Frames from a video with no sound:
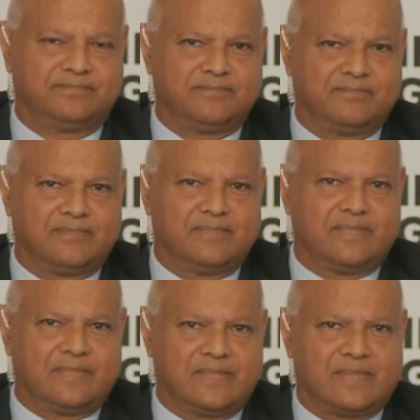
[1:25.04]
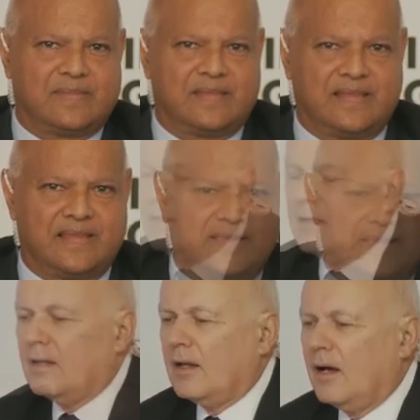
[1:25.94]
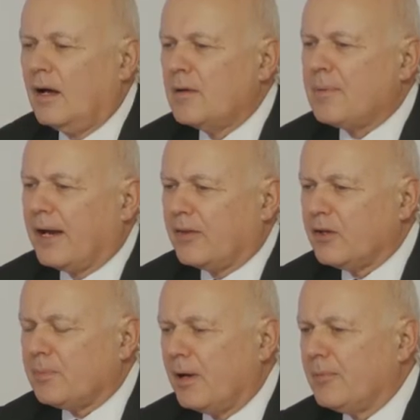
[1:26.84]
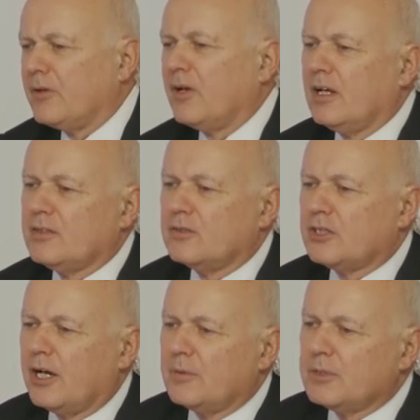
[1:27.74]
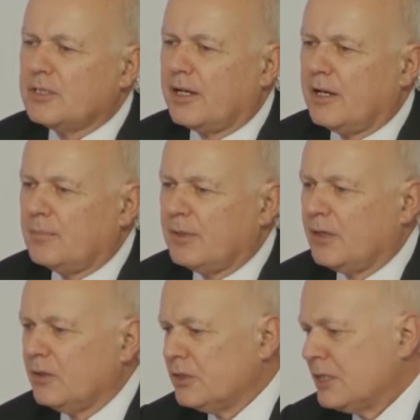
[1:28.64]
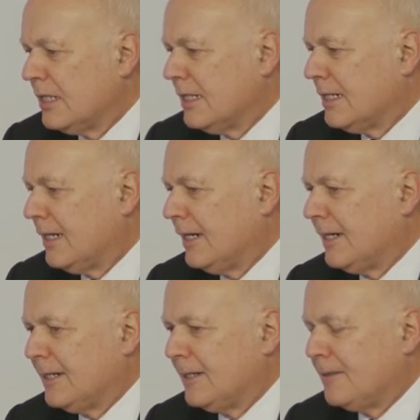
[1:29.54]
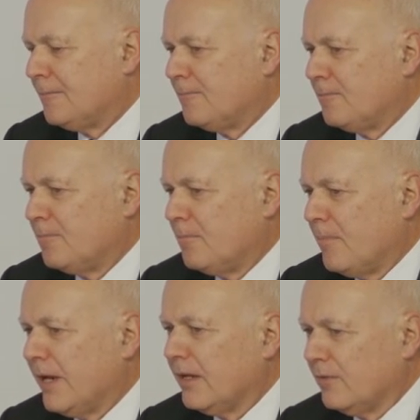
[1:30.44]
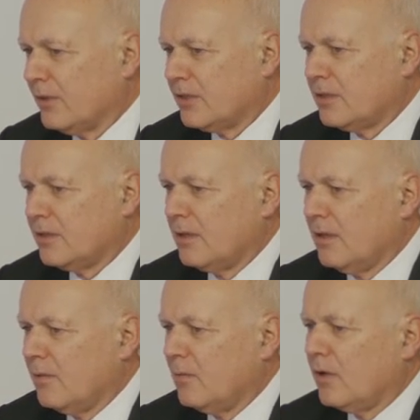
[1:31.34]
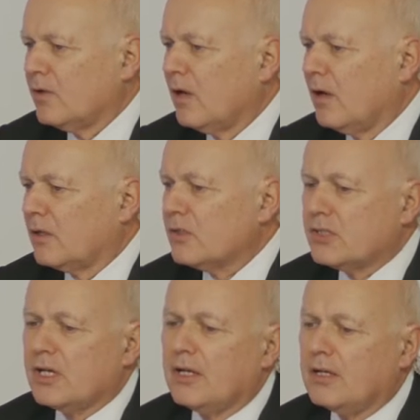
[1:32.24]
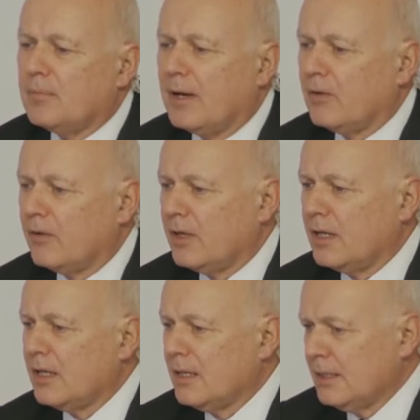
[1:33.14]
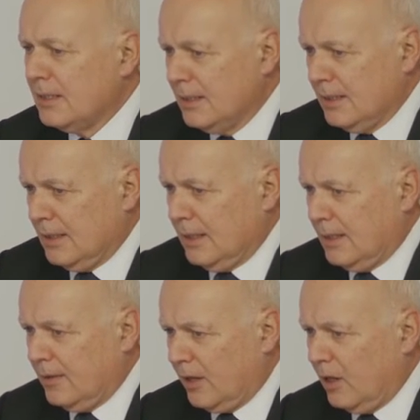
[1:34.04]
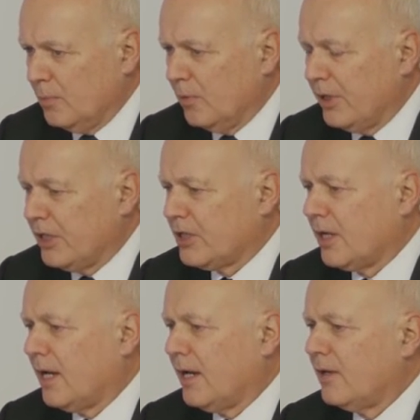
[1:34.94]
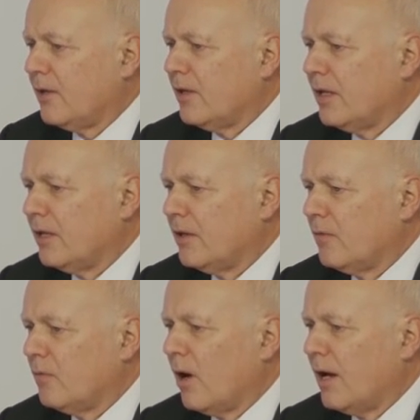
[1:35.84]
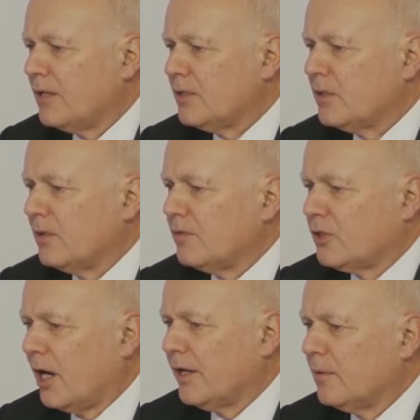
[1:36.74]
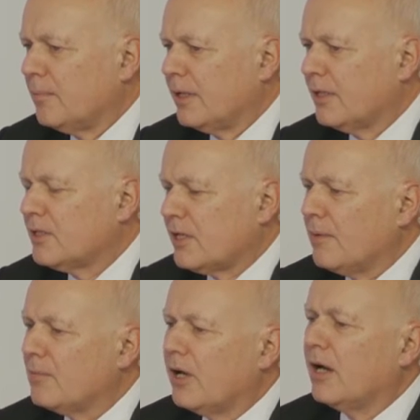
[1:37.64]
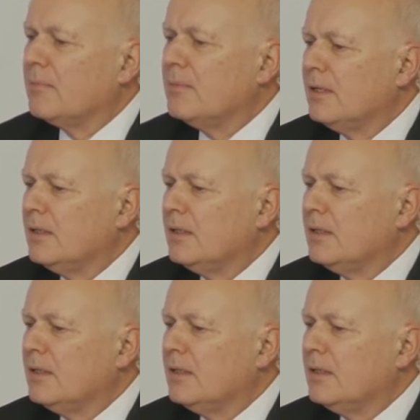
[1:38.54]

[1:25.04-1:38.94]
Well, IPAC, the Inter-Parliamentary Alliance on China, was set up because many of us are concerned about the global reach and the rise of China, but at the same time,